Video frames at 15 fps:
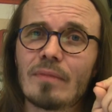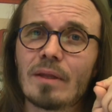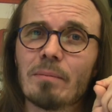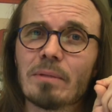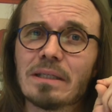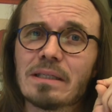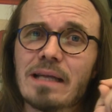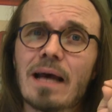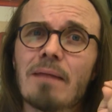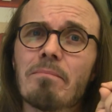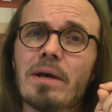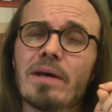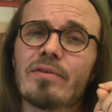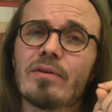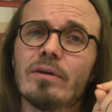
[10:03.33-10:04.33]
because that
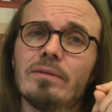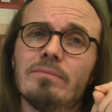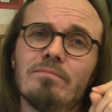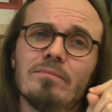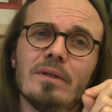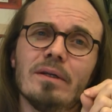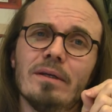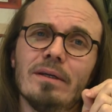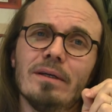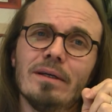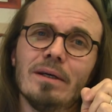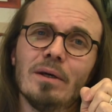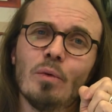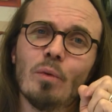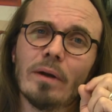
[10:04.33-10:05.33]
method,
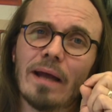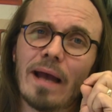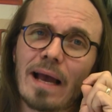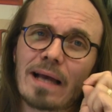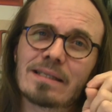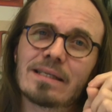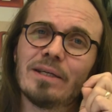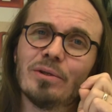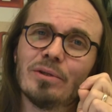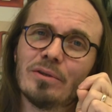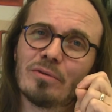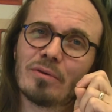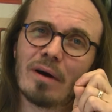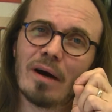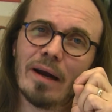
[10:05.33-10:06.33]
when
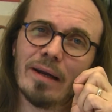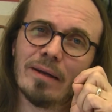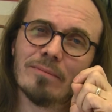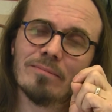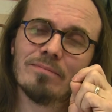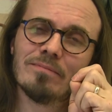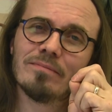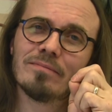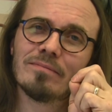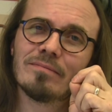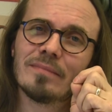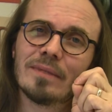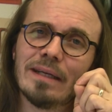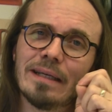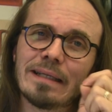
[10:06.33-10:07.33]
executed right,
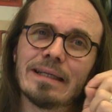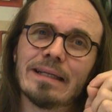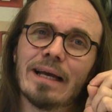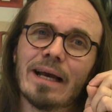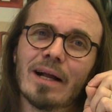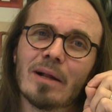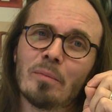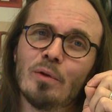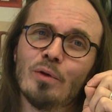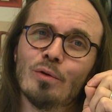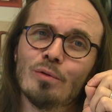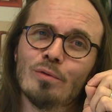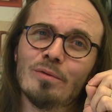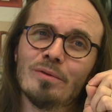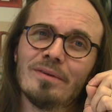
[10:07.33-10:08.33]
it can help
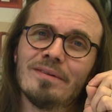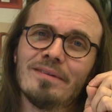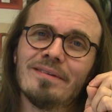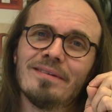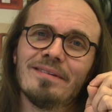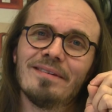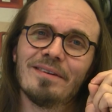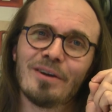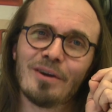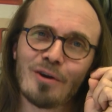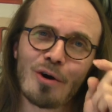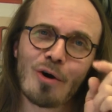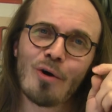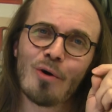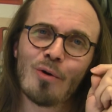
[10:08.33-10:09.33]
you
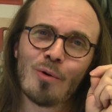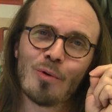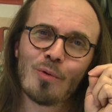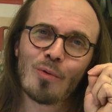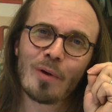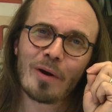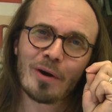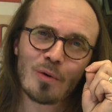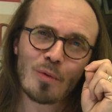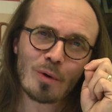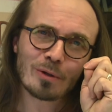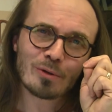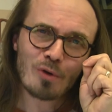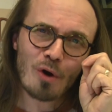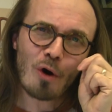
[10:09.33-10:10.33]
go where you
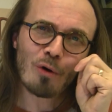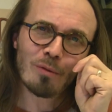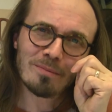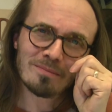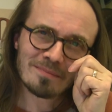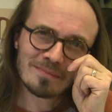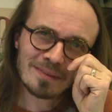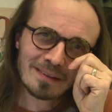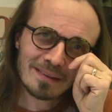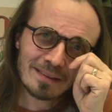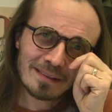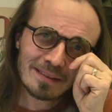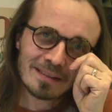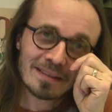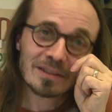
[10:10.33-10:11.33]
want to go.
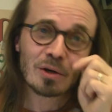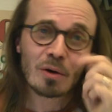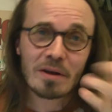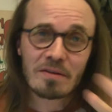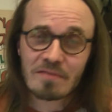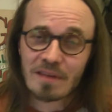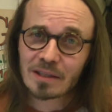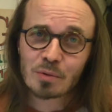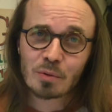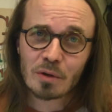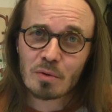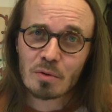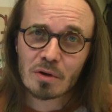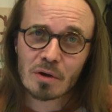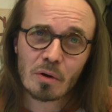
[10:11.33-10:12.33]
So if that's where
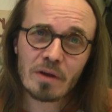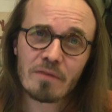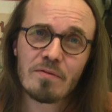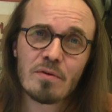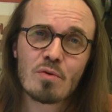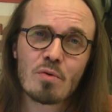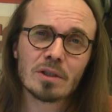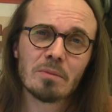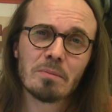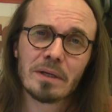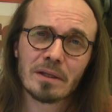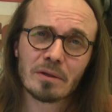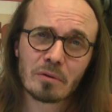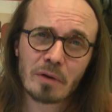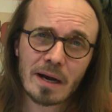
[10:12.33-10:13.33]
you want to go, if you want to be
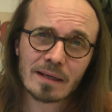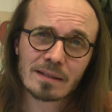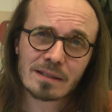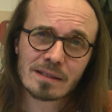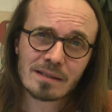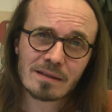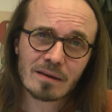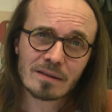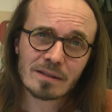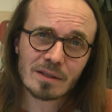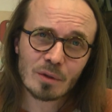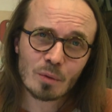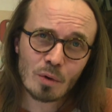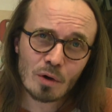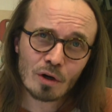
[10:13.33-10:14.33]
the greatest guitarist in
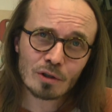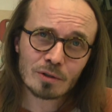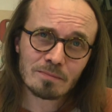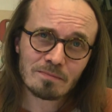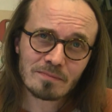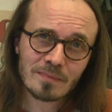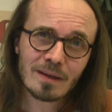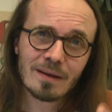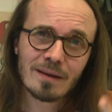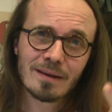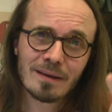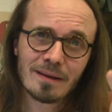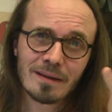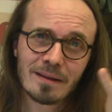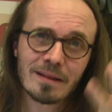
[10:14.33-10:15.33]
the world,
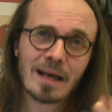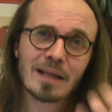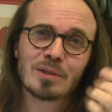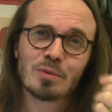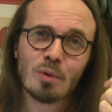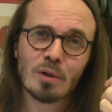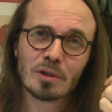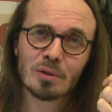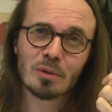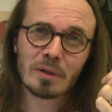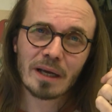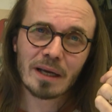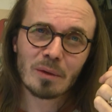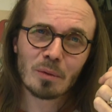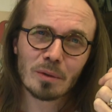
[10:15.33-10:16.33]
that's what you'll
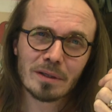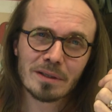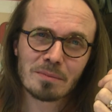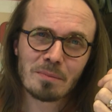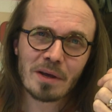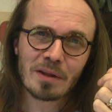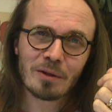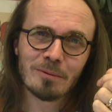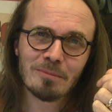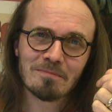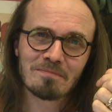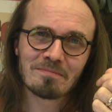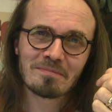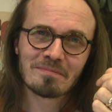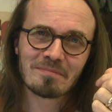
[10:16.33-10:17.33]
get with this method,
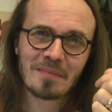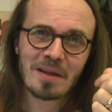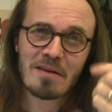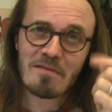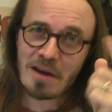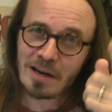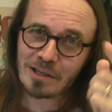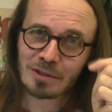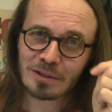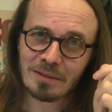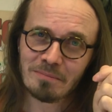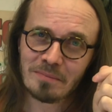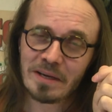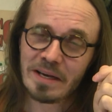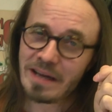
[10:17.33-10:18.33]
eventually,
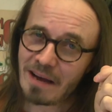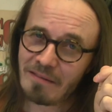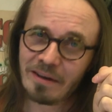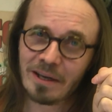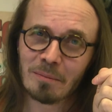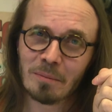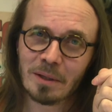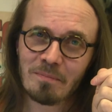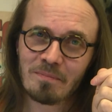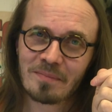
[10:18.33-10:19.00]
inevitably.